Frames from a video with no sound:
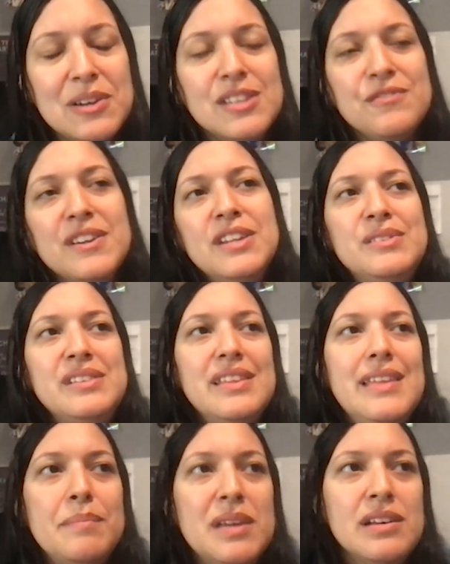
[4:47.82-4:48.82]
it's funny you said
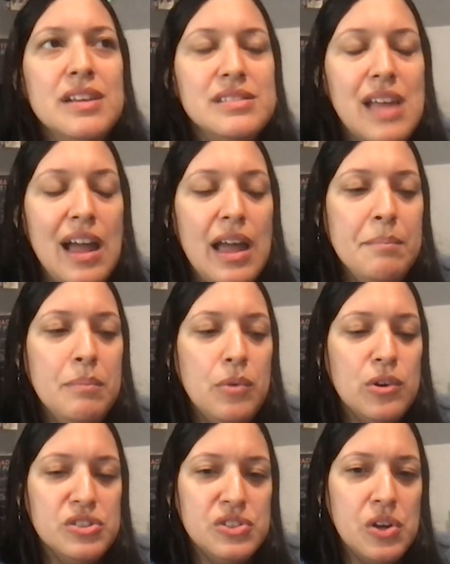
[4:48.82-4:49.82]
that, because I'm more
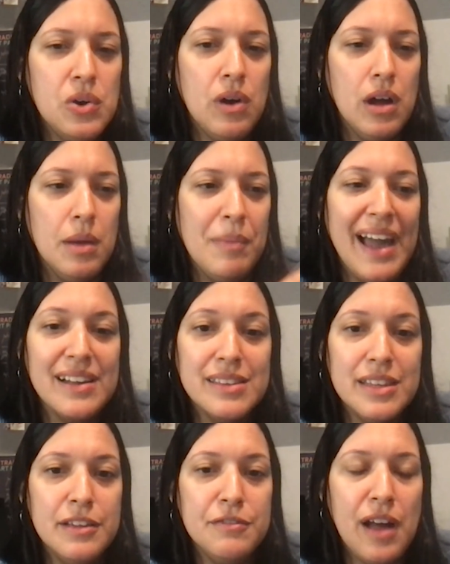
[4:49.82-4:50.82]
so
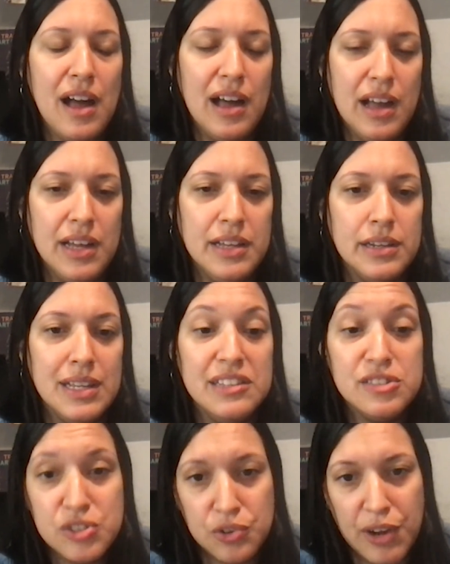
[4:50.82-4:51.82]
active on
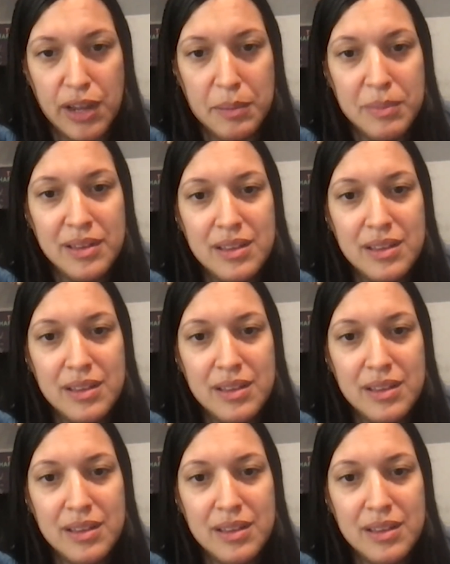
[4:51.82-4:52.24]
Instagram.